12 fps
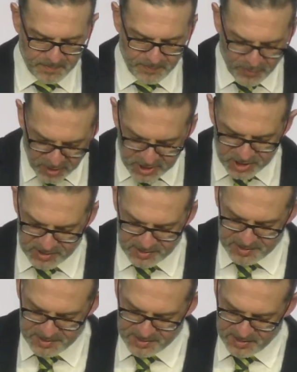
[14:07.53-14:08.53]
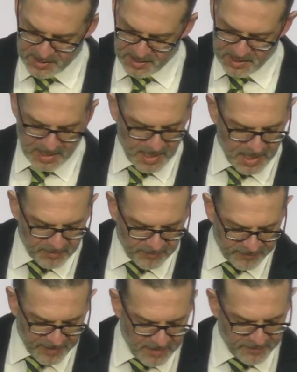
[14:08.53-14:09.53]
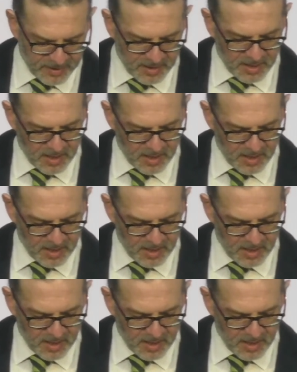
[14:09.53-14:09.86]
precious and favored.